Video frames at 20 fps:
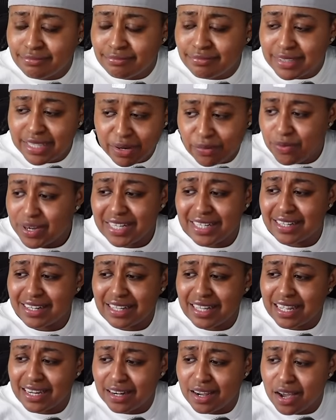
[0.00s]
They ready to
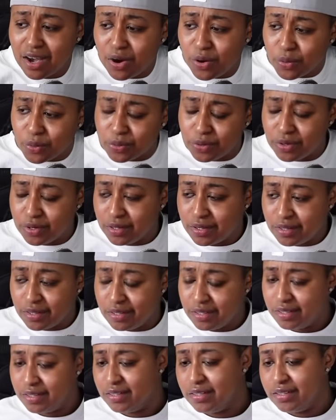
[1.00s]
let her go.
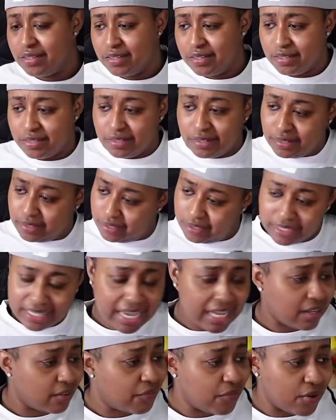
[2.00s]

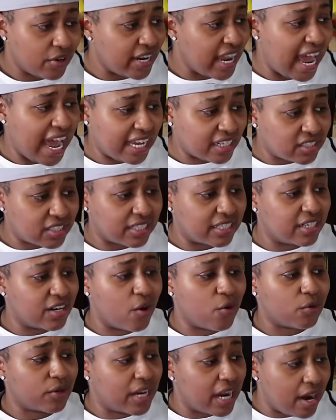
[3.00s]
California actually
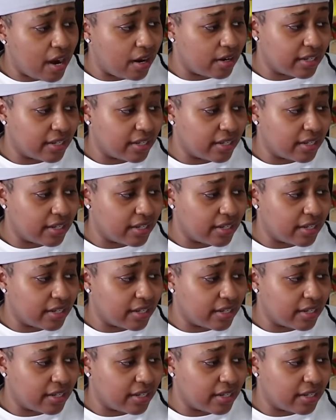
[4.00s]
don't care.